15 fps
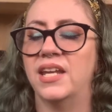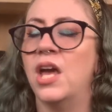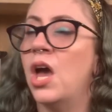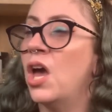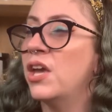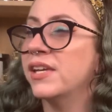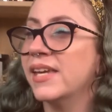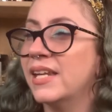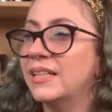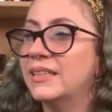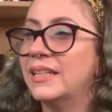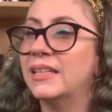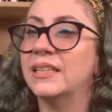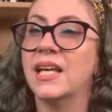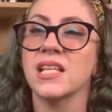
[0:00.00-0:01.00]
you get a
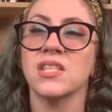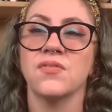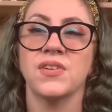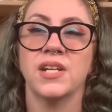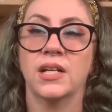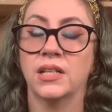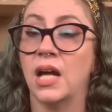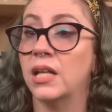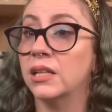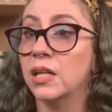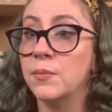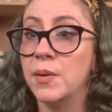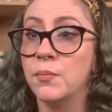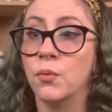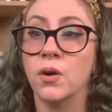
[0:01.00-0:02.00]
little less vanilla, a little
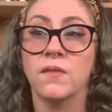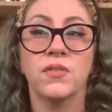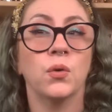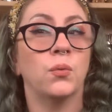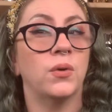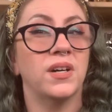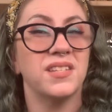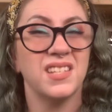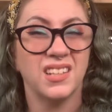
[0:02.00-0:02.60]
bit more of the woods,